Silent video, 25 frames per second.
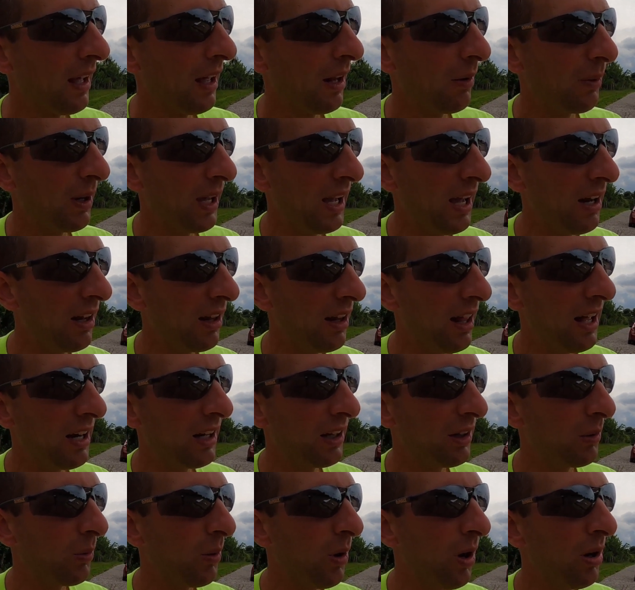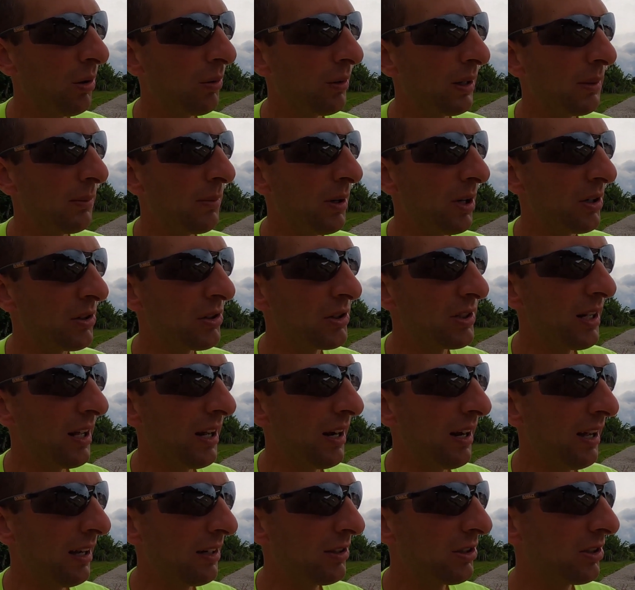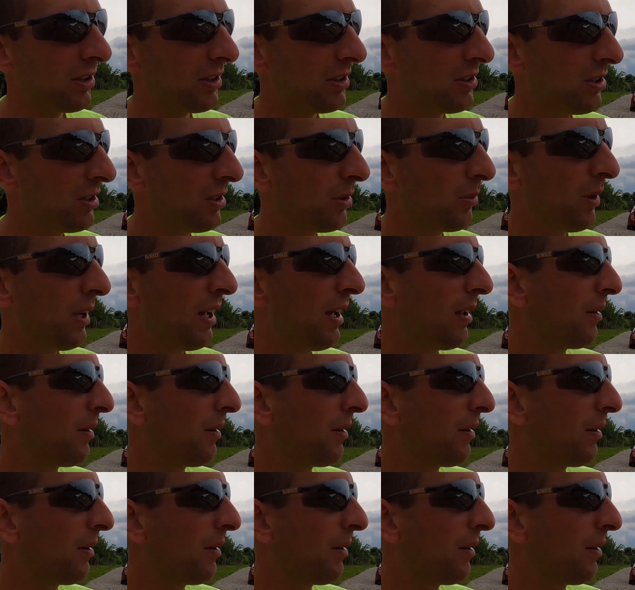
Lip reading: and we had a lot of the wall rebar set actually too.